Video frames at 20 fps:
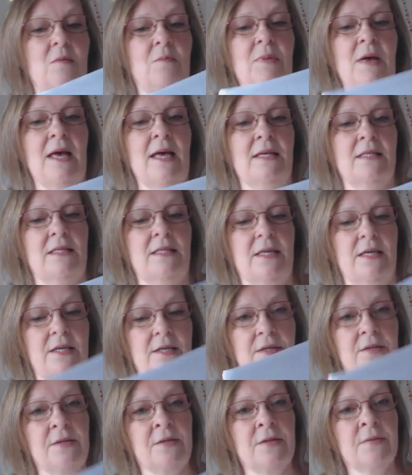
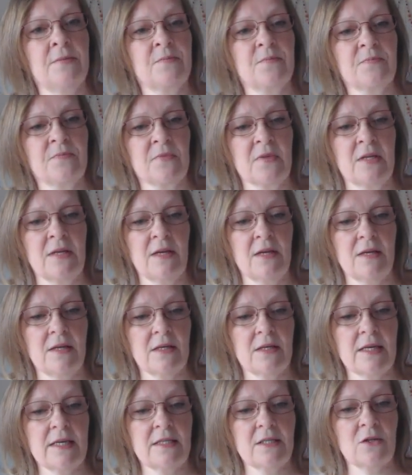pattern.
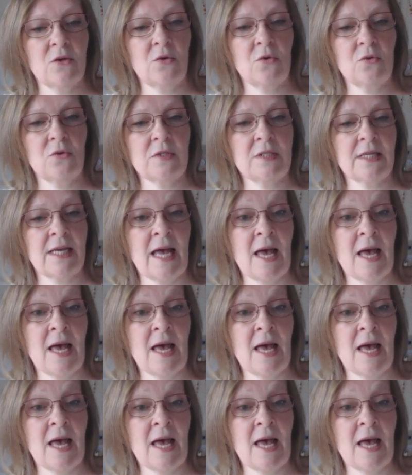It's called